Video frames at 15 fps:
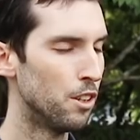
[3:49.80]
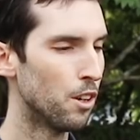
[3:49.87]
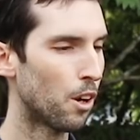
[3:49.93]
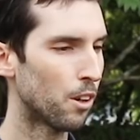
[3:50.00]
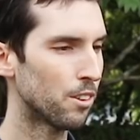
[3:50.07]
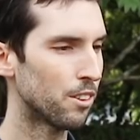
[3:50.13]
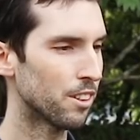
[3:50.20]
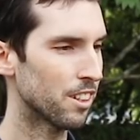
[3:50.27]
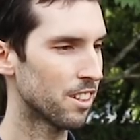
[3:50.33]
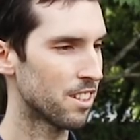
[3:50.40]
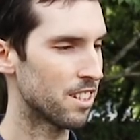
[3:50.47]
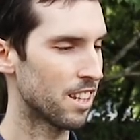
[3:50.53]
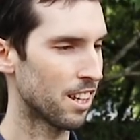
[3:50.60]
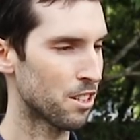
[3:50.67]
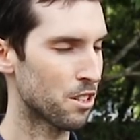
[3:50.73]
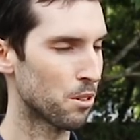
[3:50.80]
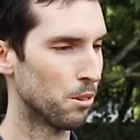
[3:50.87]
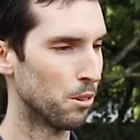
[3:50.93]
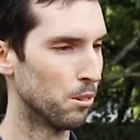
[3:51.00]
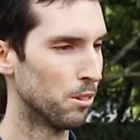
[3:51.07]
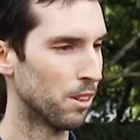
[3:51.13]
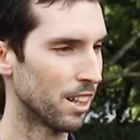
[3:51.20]

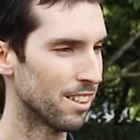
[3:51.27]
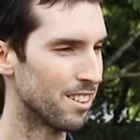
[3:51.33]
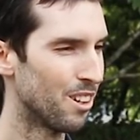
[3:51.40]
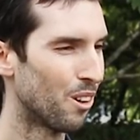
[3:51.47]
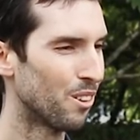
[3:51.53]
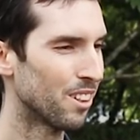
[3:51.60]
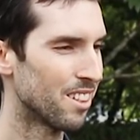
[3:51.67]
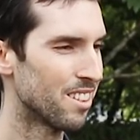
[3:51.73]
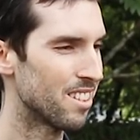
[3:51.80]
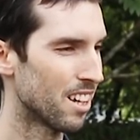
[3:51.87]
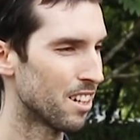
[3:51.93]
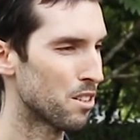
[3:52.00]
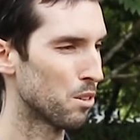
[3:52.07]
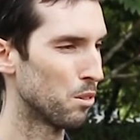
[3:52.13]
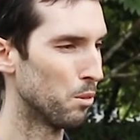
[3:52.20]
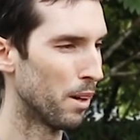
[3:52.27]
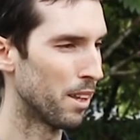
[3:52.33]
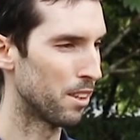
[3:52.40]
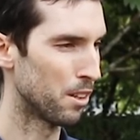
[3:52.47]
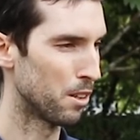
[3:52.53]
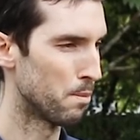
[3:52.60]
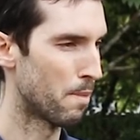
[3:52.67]
Non-consensual is non-consensual
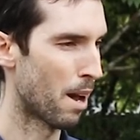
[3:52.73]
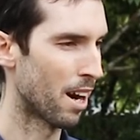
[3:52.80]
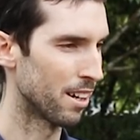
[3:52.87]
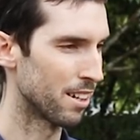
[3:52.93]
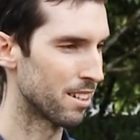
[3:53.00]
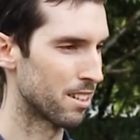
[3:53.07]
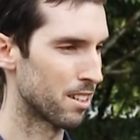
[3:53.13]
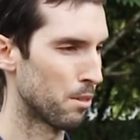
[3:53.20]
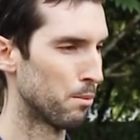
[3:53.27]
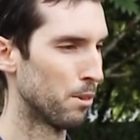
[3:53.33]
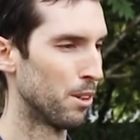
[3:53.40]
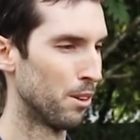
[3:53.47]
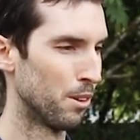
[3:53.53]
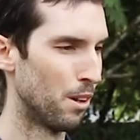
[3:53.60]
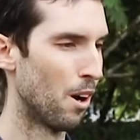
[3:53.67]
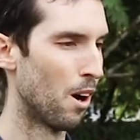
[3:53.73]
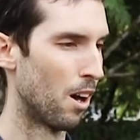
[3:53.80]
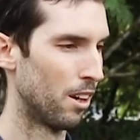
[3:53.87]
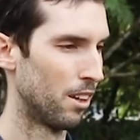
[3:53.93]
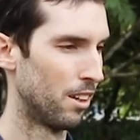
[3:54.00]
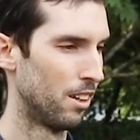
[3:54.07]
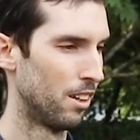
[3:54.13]
whether you're married to someone or not.